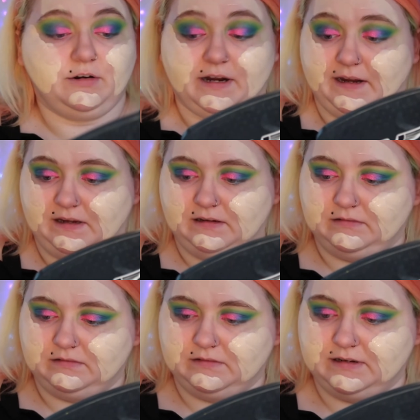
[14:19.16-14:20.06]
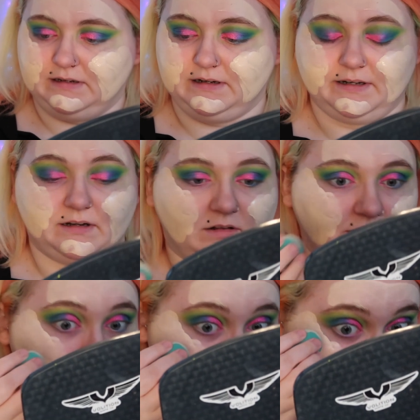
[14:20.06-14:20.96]
Okay, I got it all
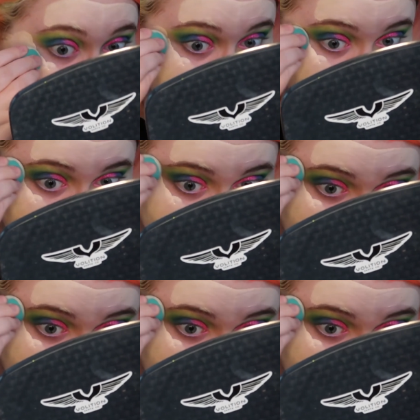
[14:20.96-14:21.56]
over my hands,